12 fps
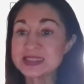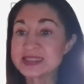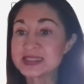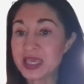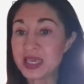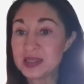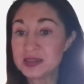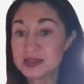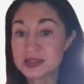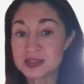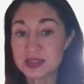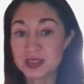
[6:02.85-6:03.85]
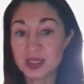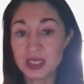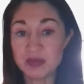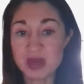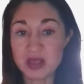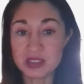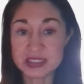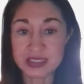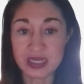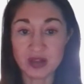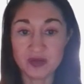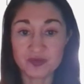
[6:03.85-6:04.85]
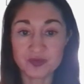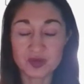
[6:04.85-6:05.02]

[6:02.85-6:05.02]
scans the email itself,